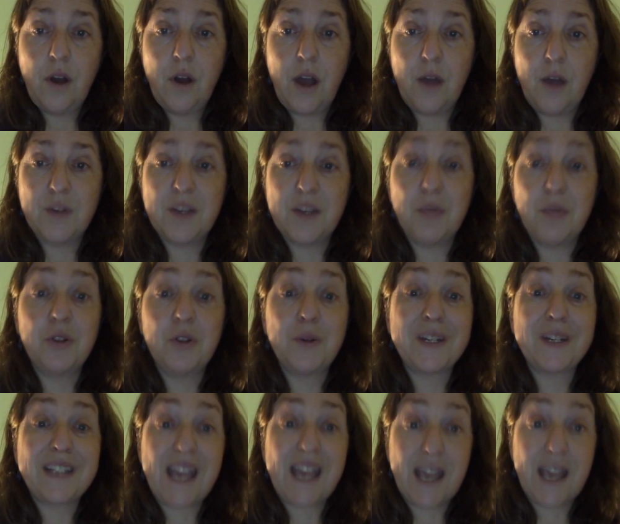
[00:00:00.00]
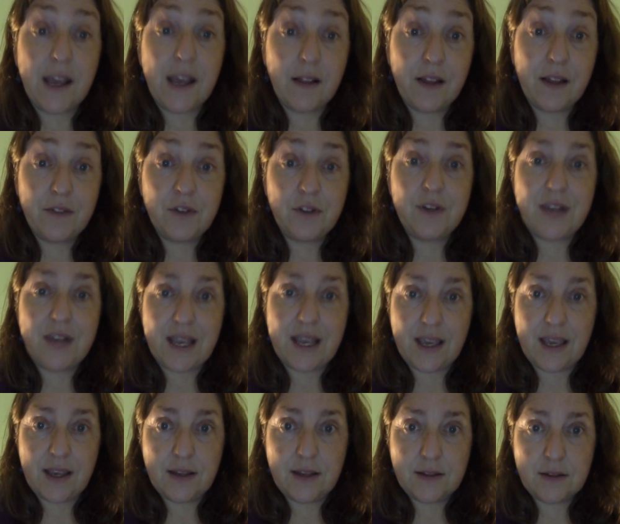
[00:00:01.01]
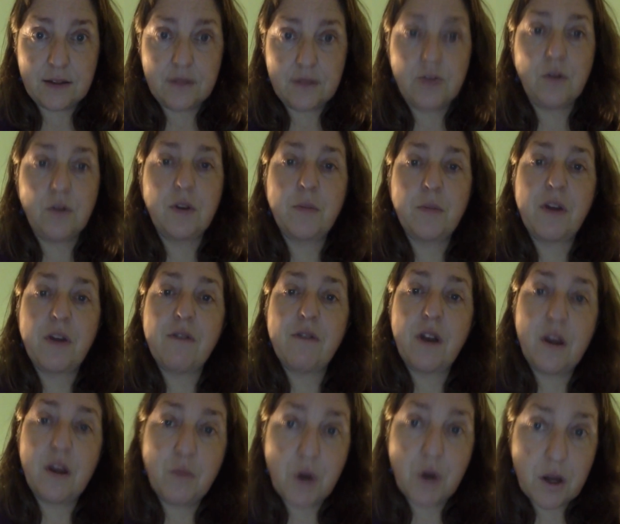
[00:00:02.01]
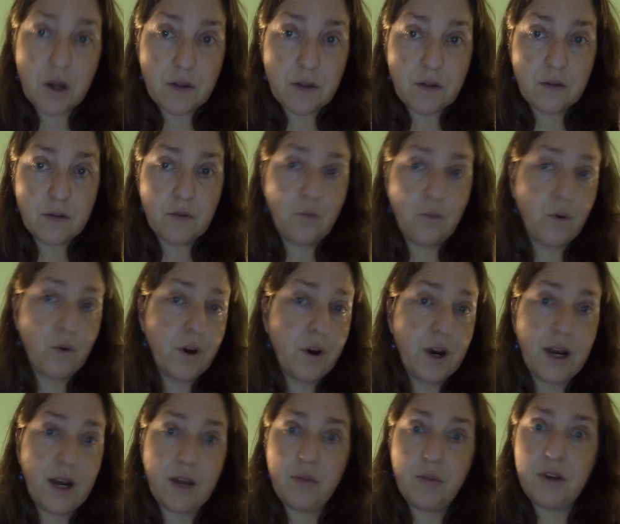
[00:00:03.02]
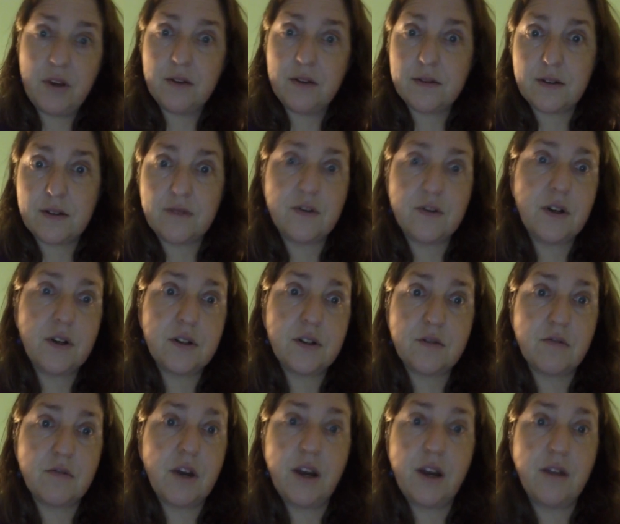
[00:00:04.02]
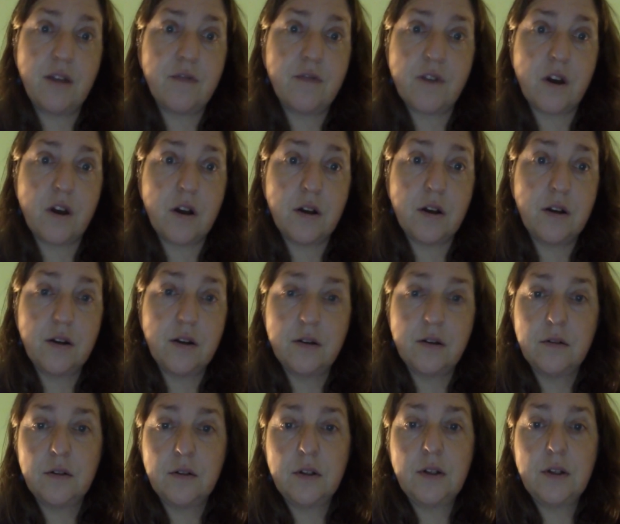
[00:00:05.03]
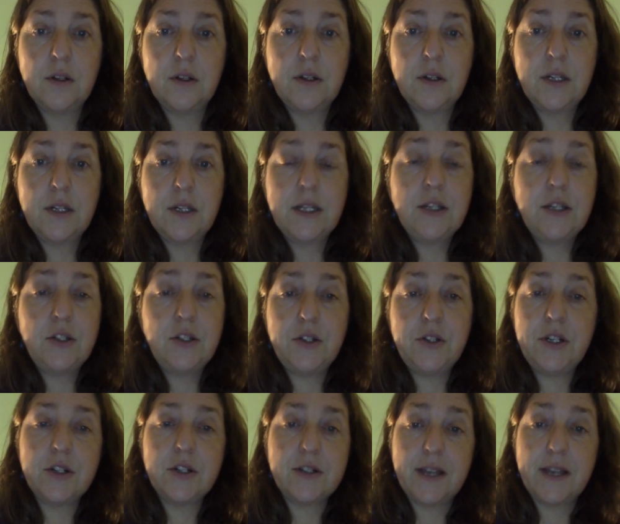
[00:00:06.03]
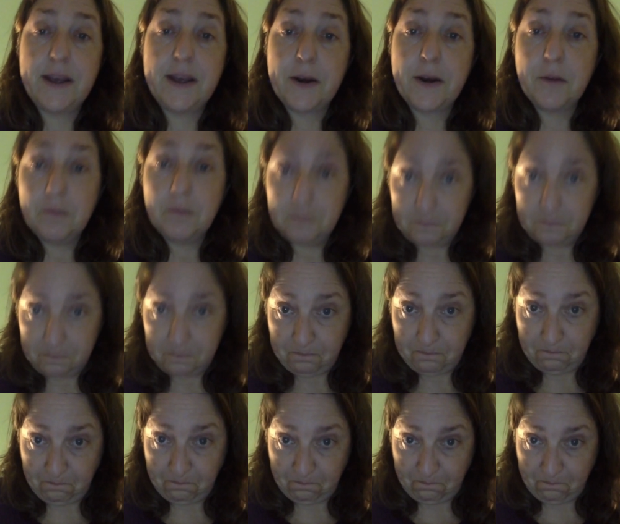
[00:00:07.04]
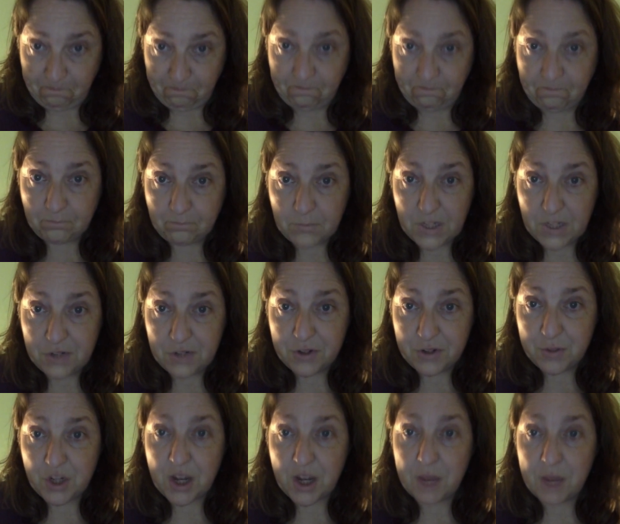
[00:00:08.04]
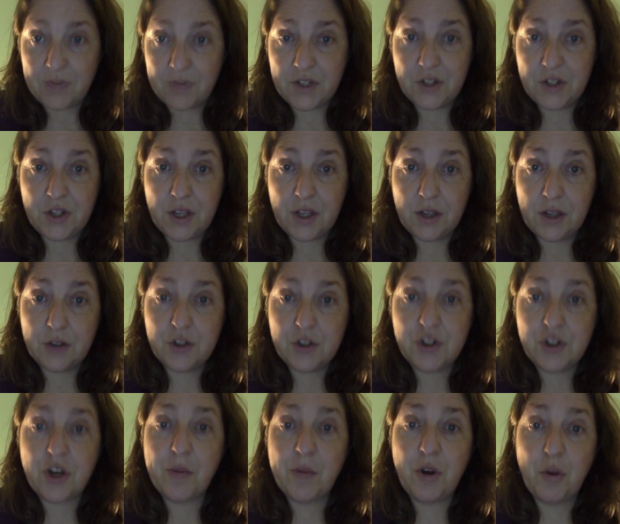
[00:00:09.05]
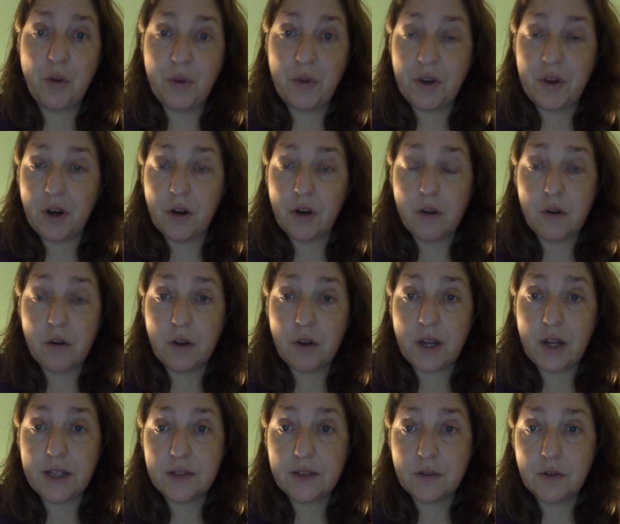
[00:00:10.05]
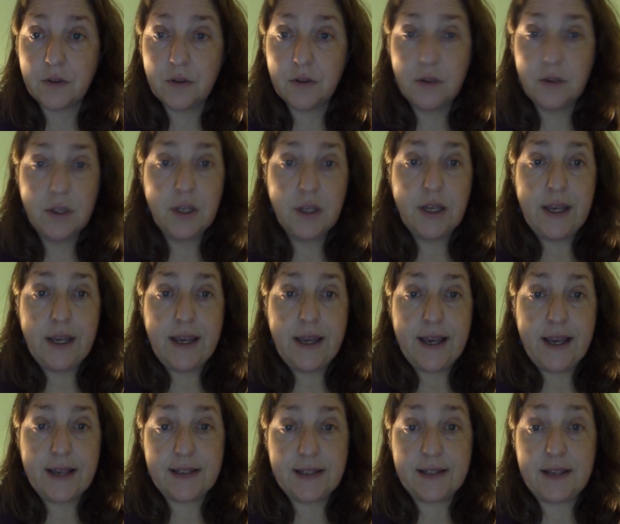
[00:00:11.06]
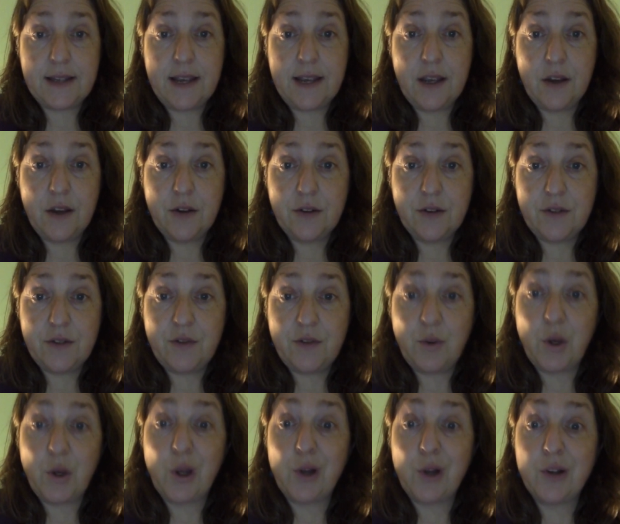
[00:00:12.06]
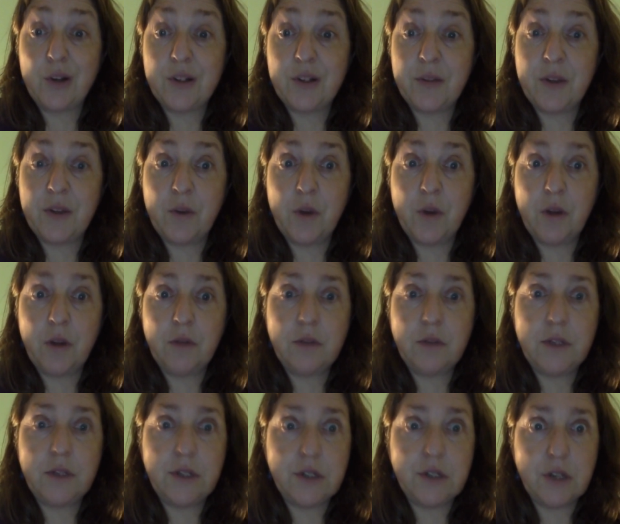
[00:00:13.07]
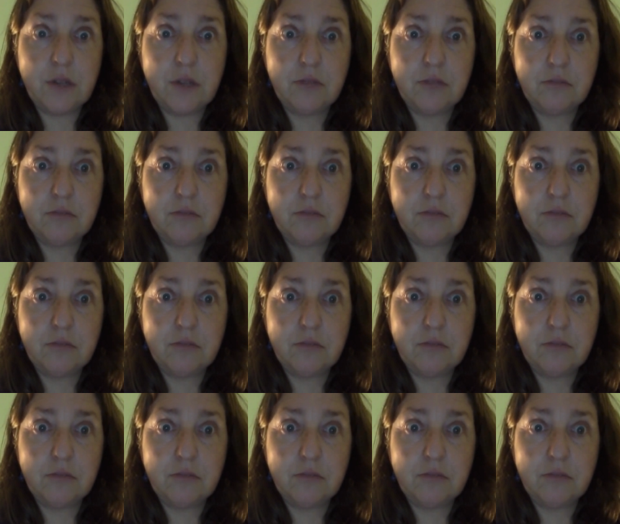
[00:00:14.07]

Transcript: I was able to exhale after decades of holding my writing breath, worried I'd be discovered as a writing fraud. 2 years later, my dream job of teaching English and German opened at our local high school. As the saying goes, if you want to learn something well, teach it.